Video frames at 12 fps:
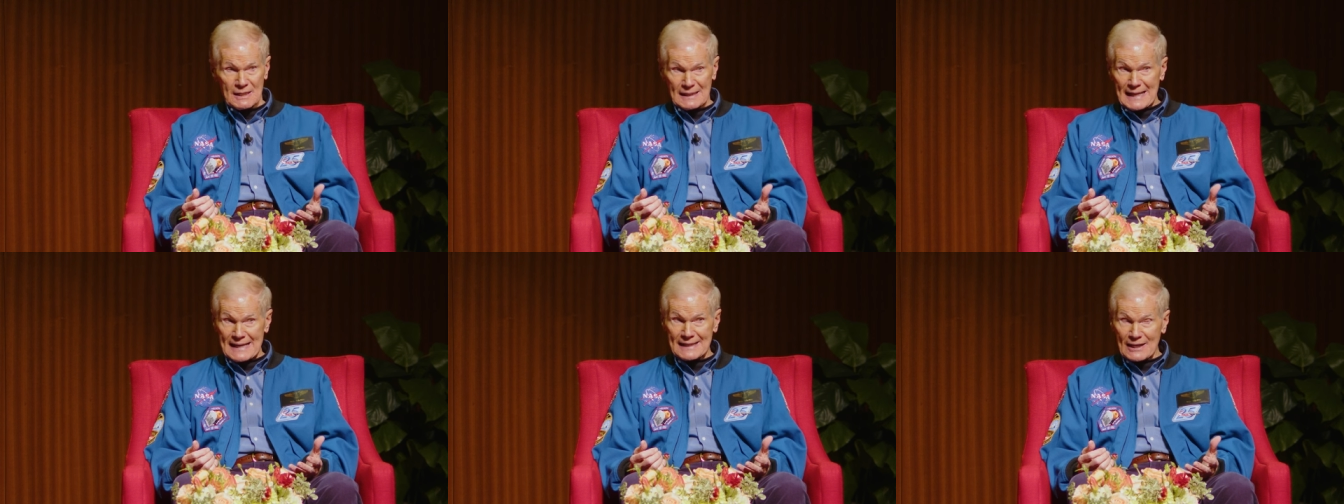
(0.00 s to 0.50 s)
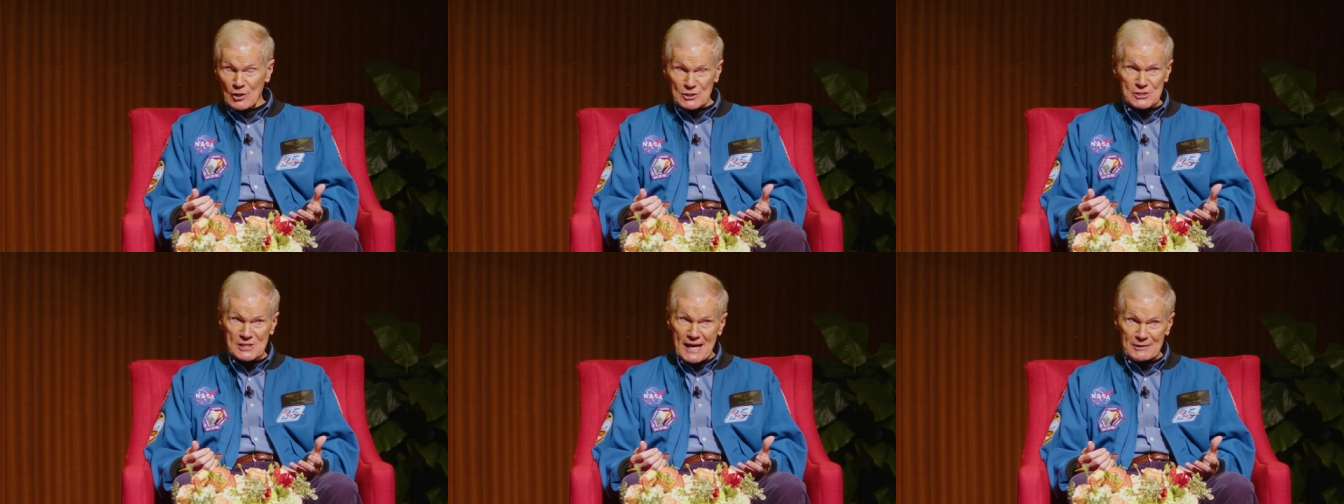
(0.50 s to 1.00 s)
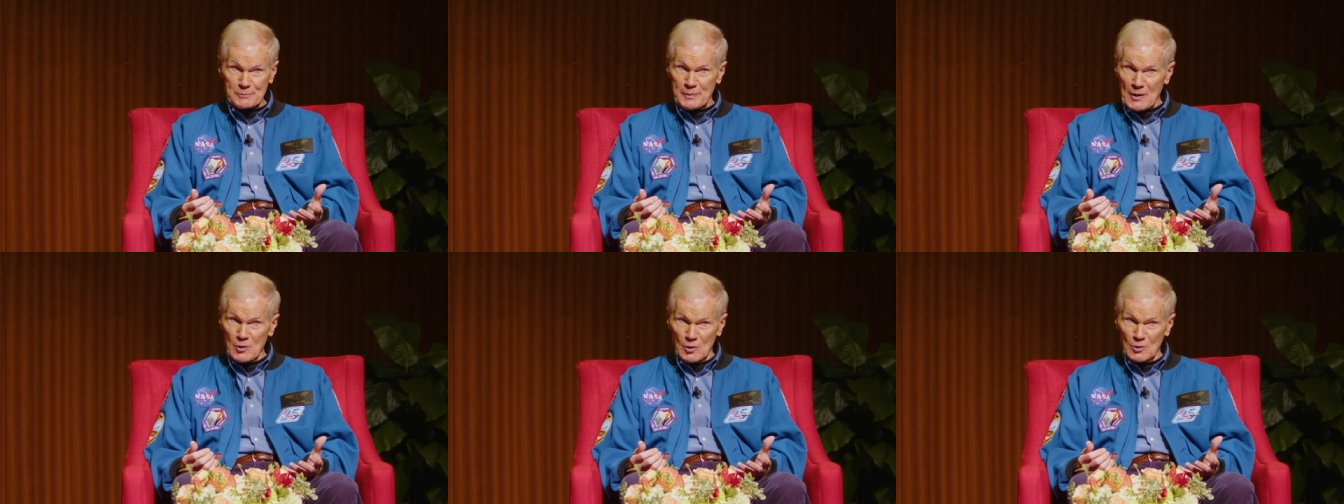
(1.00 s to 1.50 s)
landing on the South
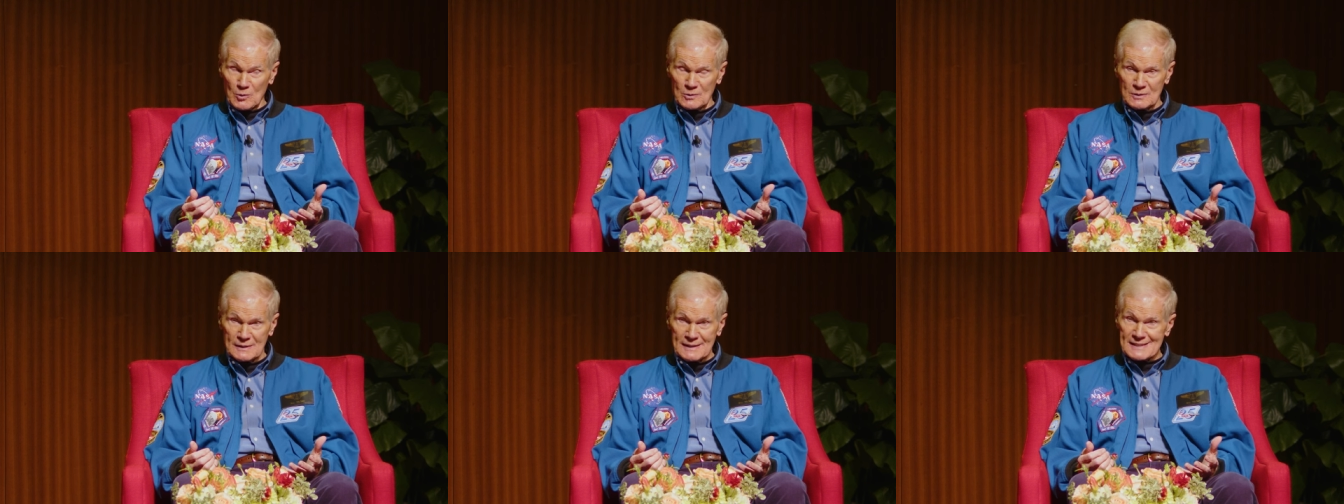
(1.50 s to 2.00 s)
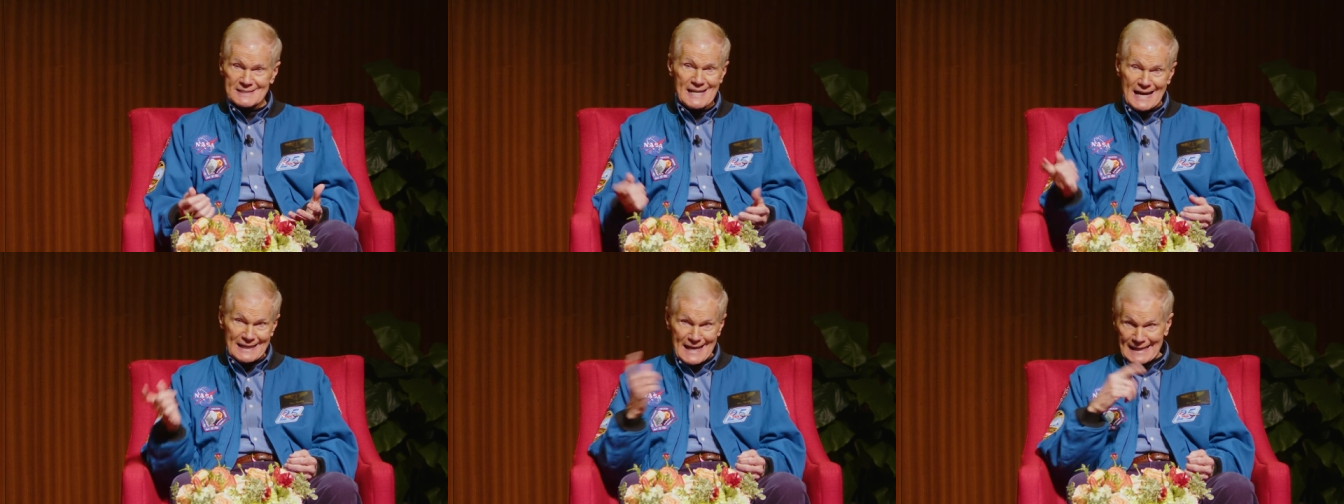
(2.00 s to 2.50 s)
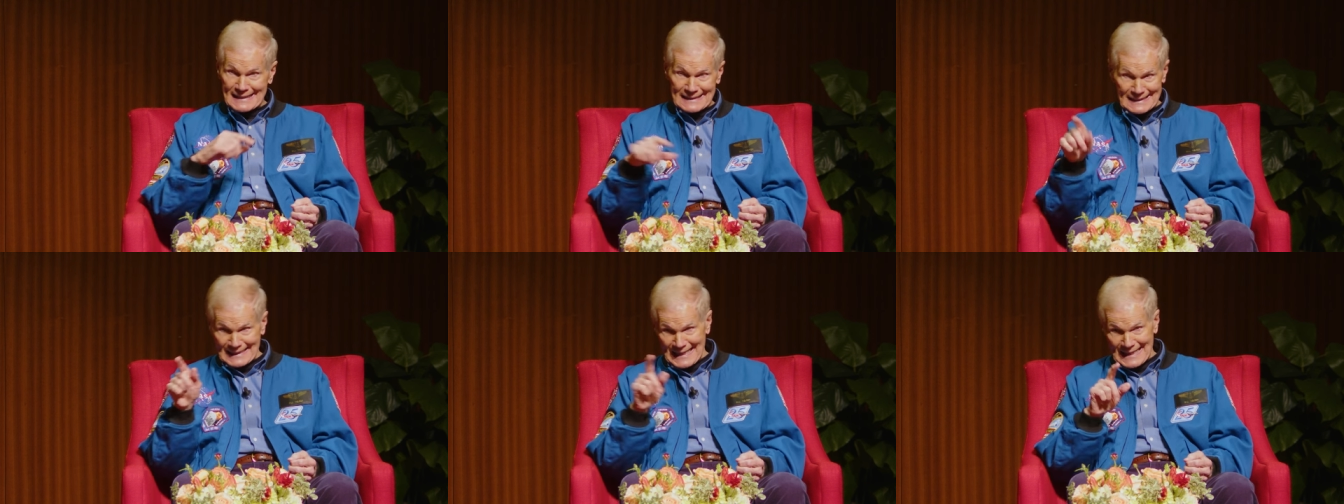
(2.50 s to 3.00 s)
Pole is not like
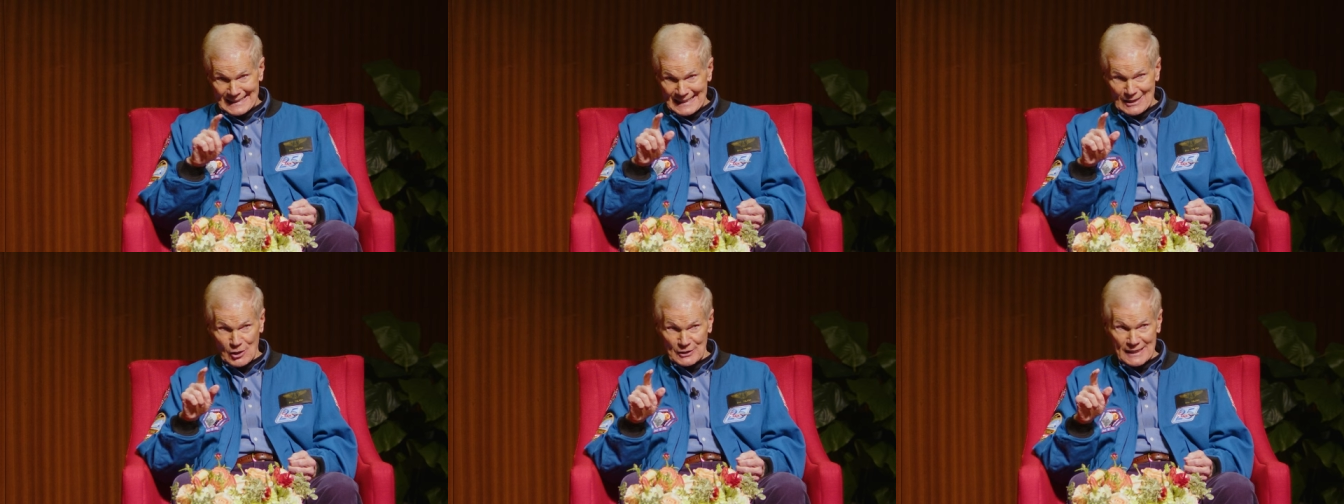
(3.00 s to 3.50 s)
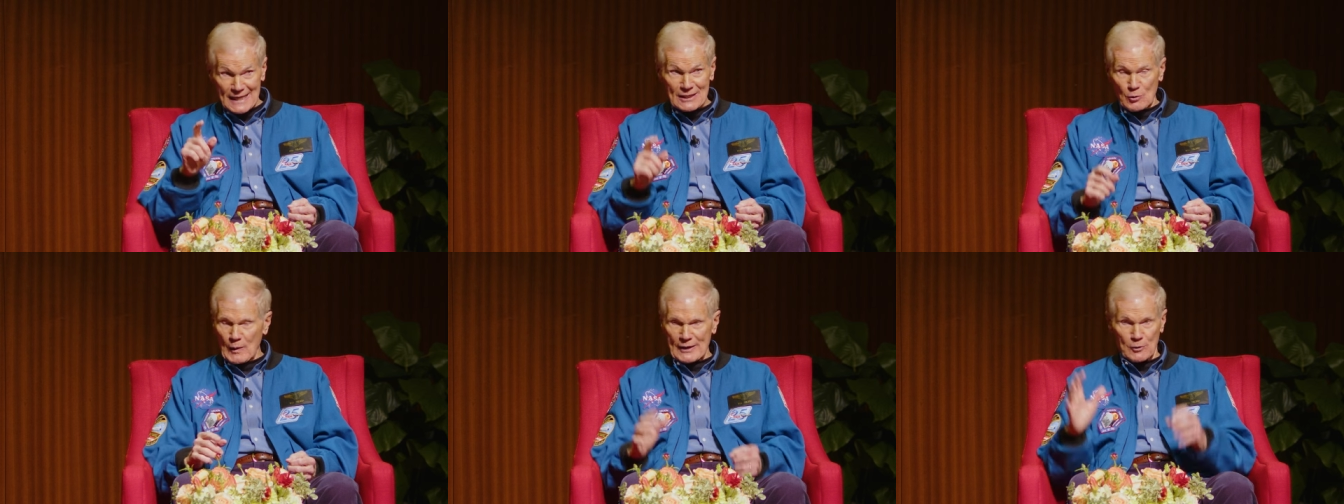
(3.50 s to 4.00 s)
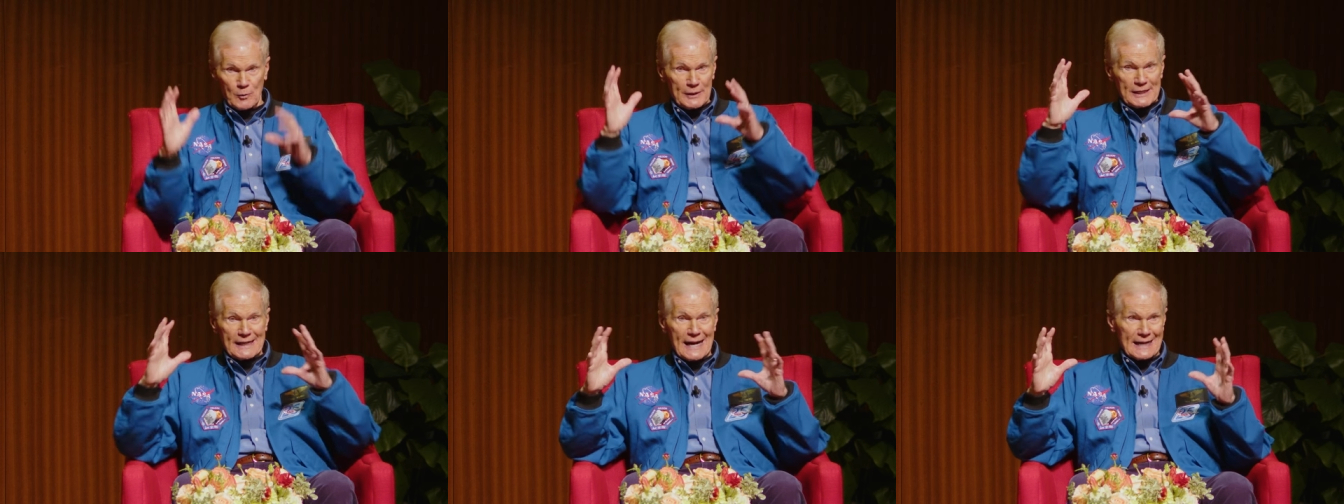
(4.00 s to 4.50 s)
landing on the equator
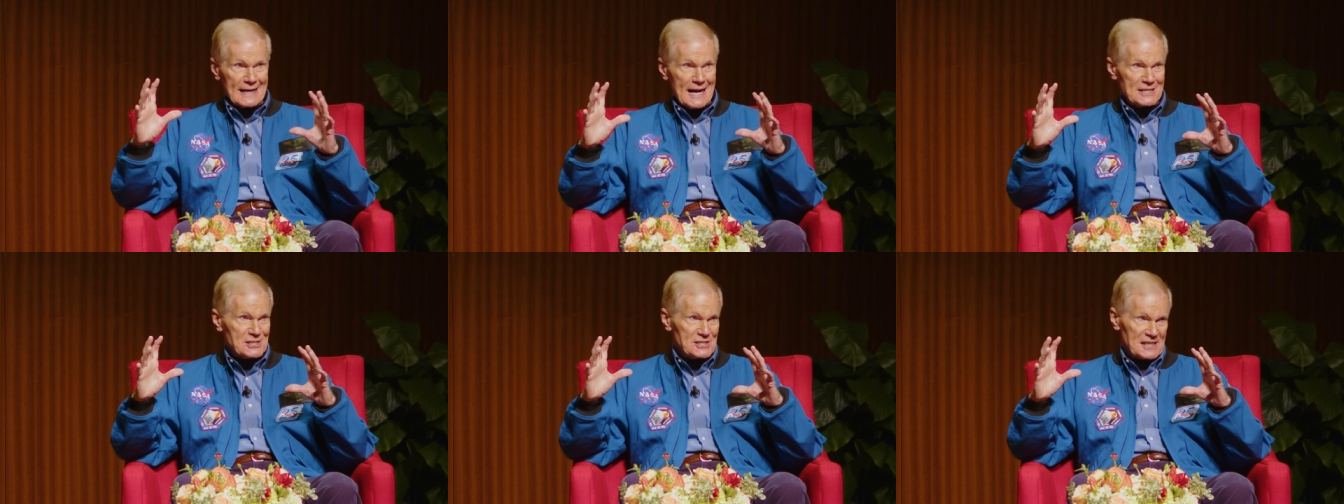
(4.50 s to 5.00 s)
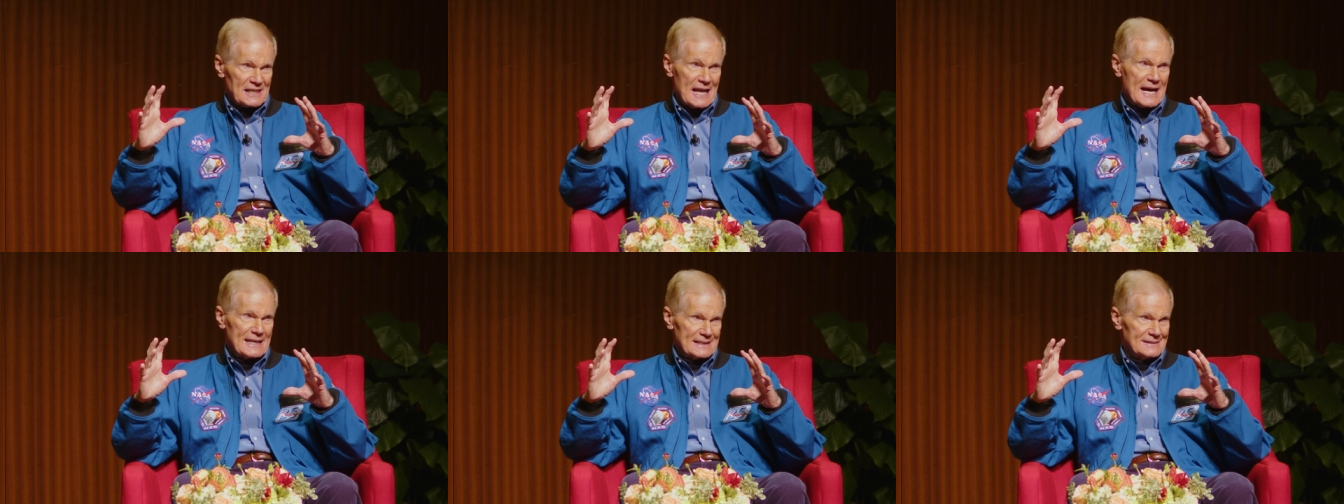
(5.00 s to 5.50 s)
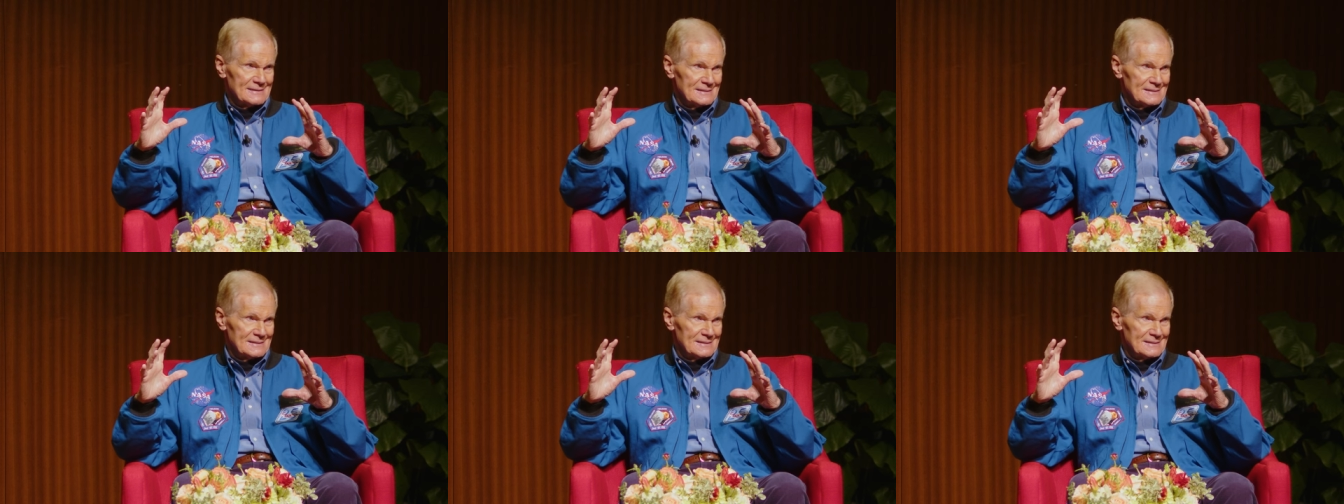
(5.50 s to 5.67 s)
where you got constant light.